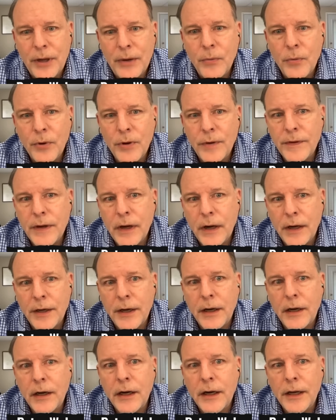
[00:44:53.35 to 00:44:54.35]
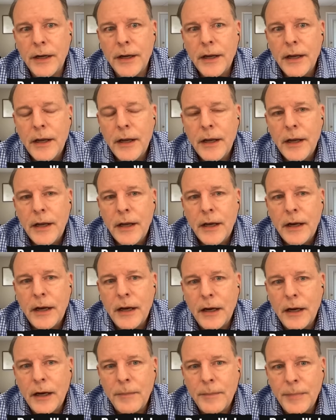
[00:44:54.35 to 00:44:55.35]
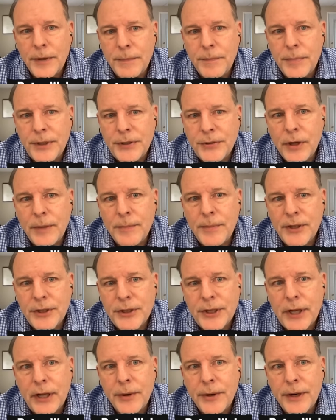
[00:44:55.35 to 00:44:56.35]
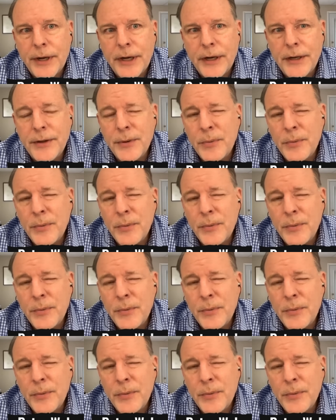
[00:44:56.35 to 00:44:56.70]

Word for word: It would have gone on uh, but but Trump accelerated.